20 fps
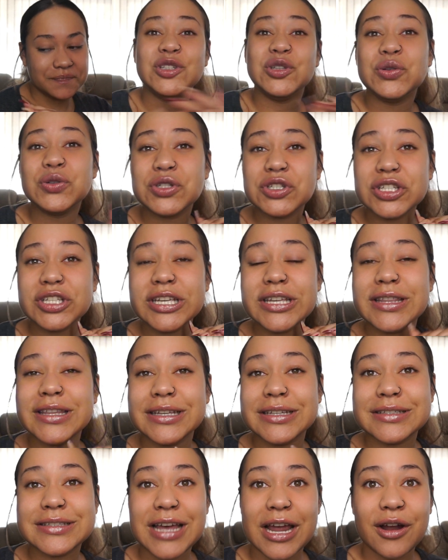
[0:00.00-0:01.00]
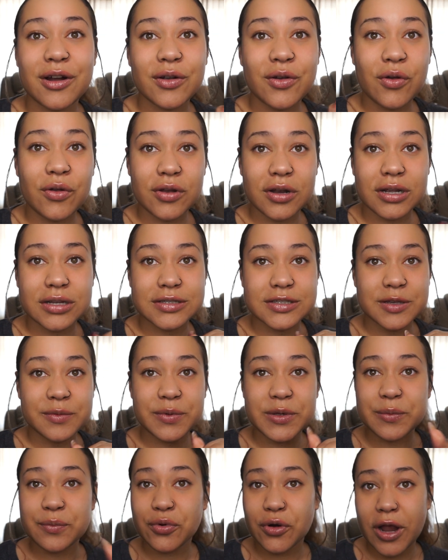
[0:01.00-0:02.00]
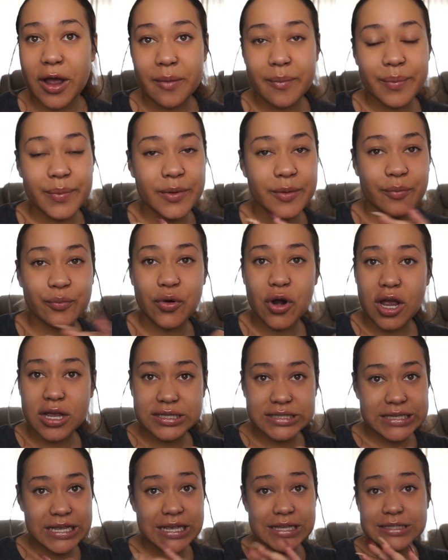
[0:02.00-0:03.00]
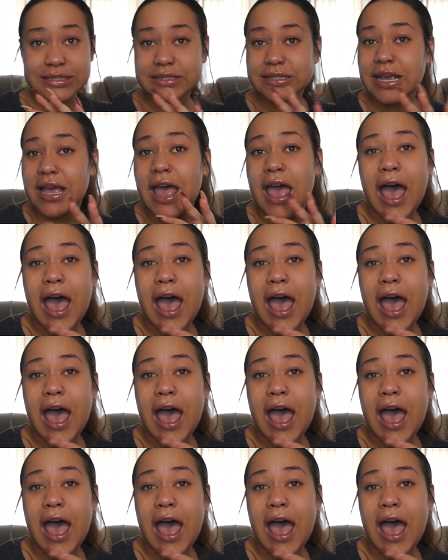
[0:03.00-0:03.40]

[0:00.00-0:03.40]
Usually the entire colonoscopy prep process,